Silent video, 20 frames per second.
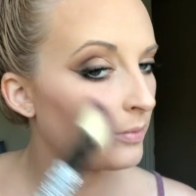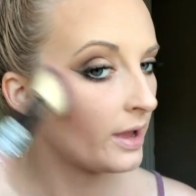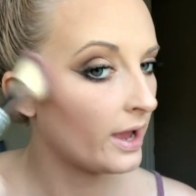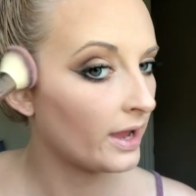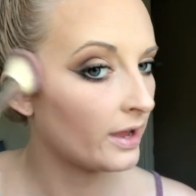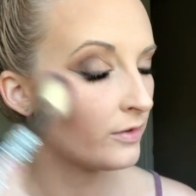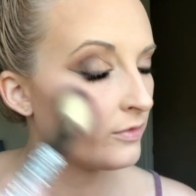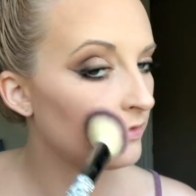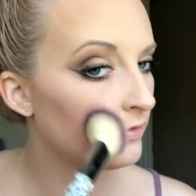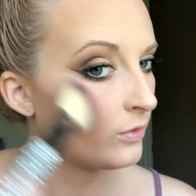
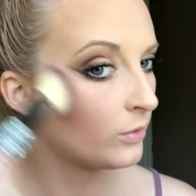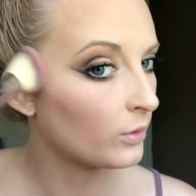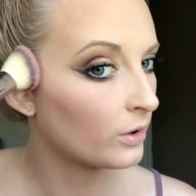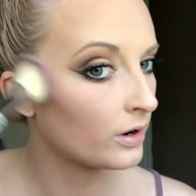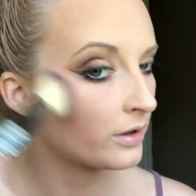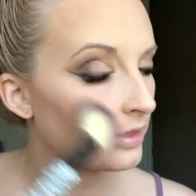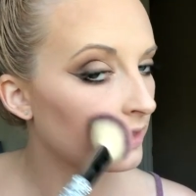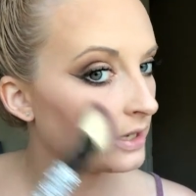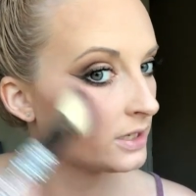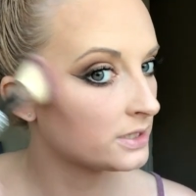back and
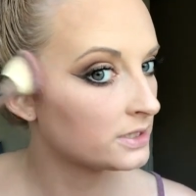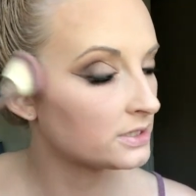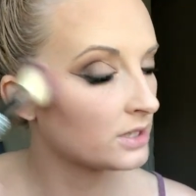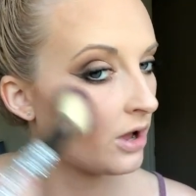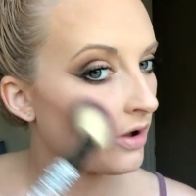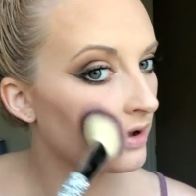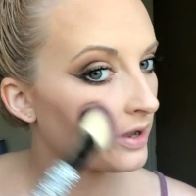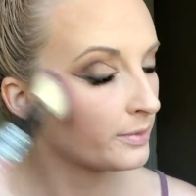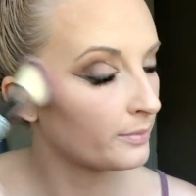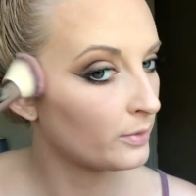forth, like a
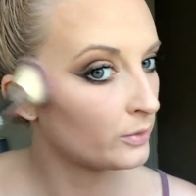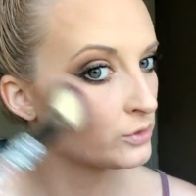sawing